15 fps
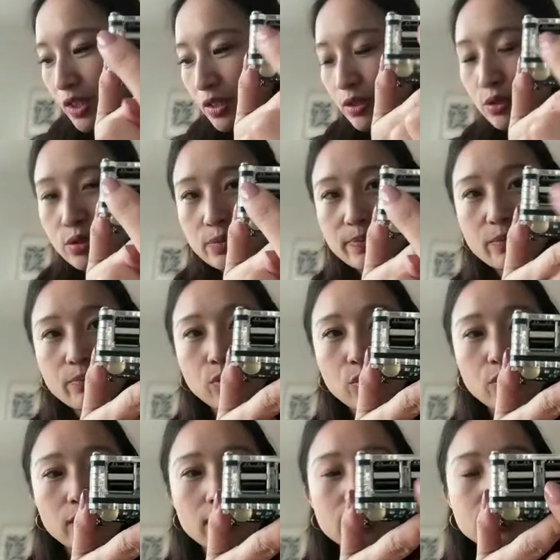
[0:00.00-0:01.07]
USB
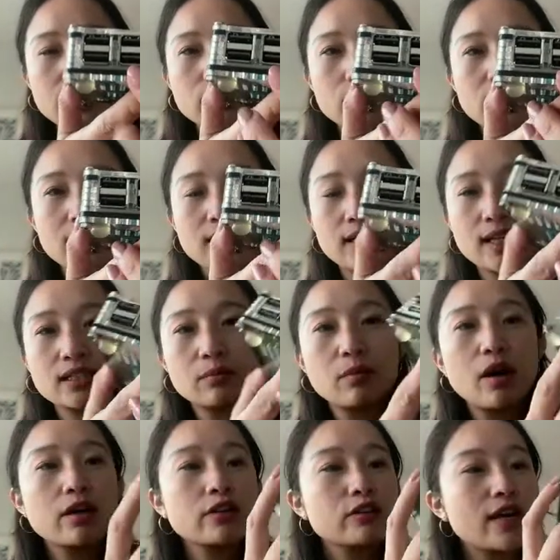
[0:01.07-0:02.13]
ports, and you can connect the
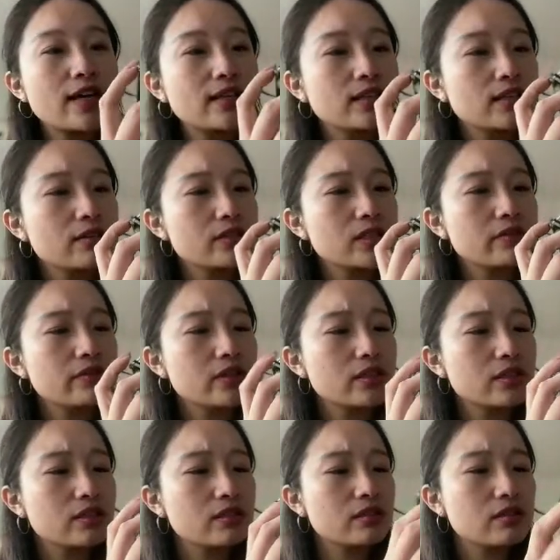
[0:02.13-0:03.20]
monitor. I think there's
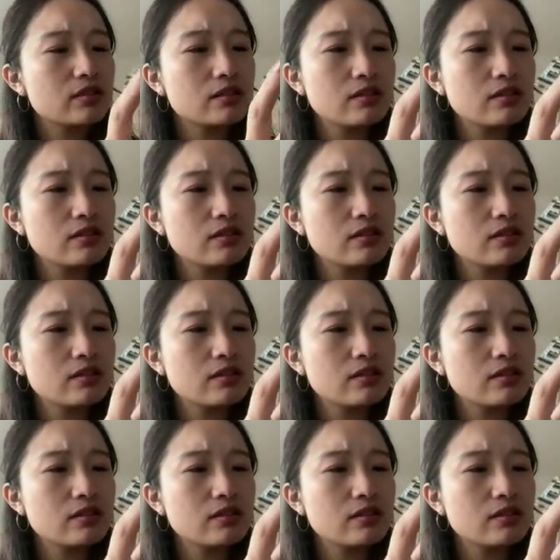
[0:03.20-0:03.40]
even,